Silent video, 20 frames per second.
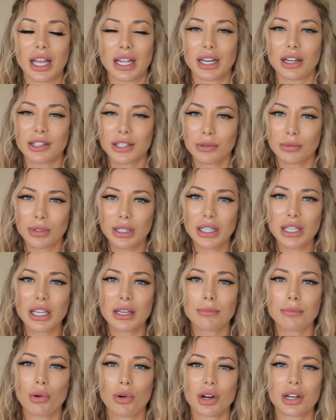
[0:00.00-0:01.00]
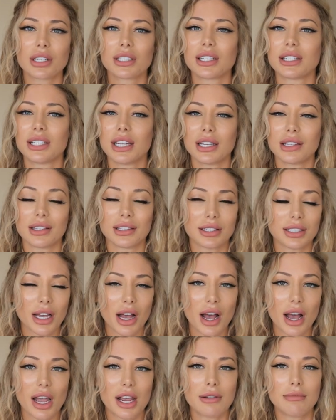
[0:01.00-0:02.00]
and it's really important to take the
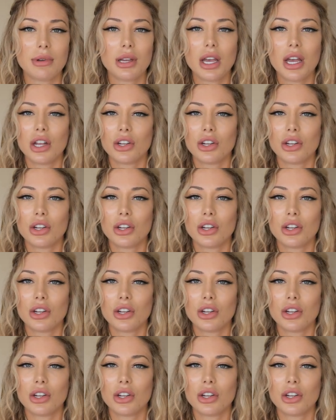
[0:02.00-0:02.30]
time